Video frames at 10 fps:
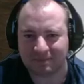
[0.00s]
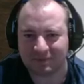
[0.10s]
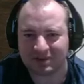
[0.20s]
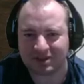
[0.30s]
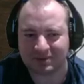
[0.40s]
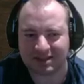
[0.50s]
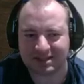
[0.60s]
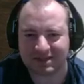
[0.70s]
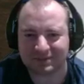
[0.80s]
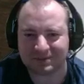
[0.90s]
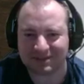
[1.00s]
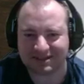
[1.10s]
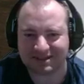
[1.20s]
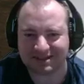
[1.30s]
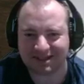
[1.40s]
So this level
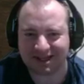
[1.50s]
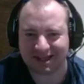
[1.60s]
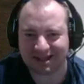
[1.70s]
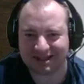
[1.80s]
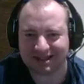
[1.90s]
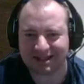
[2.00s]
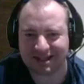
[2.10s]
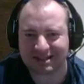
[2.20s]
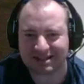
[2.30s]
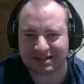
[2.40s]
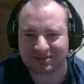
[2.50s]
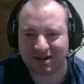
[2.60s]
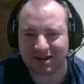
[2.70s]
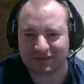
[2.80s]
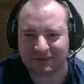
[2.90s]
is there. There's
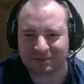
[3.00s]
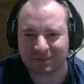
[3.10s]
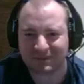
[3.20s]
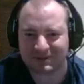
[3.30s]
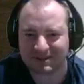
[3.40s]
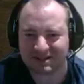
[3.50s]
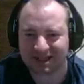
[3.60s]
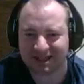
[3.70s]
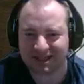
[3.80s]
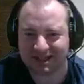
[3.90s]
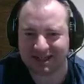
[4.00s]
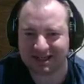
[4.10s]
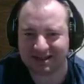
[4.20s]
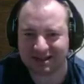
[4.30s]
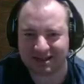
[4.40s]
quite a few boxes like hidden
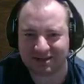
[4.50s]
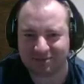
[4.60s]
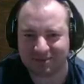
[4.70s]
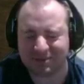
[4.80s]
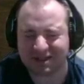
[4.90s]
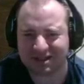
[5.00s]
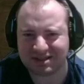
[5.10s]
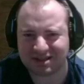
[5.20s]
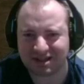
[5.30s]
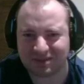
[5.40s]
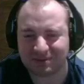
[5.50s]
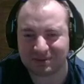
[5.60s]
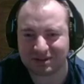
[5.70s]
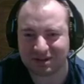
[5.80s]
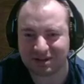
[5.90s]
in buildings that you
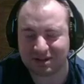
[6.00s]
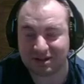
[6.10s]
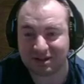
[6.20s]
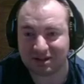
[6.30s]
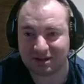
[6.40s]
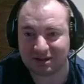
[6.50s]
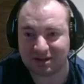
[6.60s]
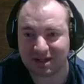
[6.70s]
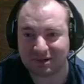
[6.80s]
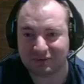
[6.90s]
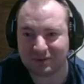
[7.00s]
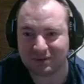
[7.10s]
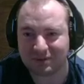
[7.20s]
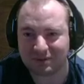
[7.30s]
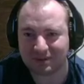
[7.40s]
want to look out
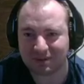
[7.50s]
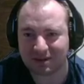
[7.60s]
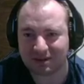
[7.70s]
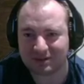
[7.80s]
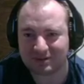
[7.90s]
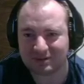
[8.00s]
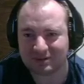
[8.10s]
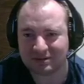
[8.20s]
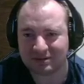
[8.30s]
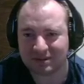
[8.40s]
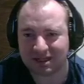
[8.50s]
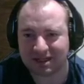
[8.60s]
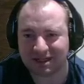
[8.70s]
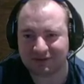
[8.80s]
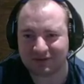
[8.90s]
for.
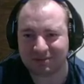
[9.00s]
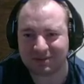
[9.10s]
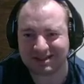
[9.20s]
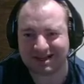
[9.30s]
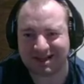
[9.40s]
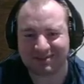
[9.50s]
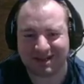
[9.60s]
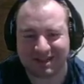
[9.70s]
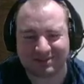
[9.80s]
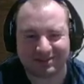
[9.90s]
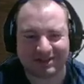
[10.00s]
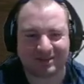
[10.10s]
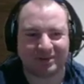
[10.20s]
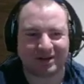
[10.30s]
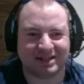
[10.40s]
And if you miss them, it's really
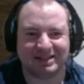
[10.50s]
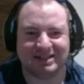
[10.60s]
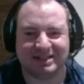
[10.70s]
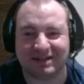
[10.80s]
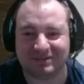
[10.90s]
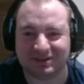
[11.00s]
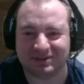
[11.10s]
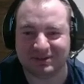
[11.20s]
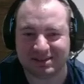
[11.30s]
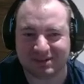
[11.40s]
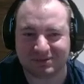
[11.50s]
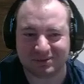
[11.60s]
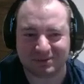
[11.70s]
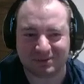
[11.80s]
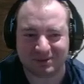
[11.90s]
punishing to have to do this
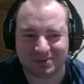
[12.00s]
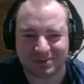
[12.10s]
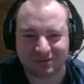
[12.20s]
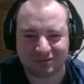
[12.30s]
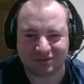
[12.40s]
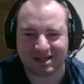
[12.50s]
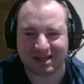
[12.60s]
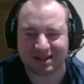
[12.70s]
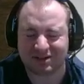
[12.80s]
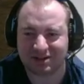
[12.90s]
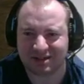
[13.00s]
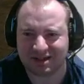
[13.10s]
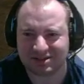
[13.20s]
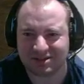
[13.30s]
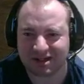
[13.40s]
level all over again.
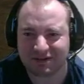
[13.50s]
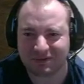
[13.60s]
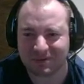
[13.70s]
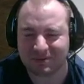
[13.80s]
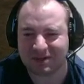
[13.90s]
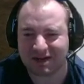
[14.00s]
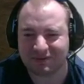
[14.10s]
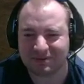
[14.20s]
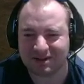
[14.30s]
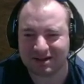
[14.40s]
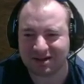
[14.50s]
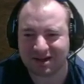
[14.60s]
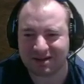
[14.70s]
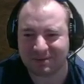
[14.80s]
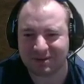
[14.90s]
It's not a level you want to have to restart
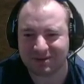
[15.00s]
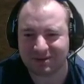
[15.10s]
in a one.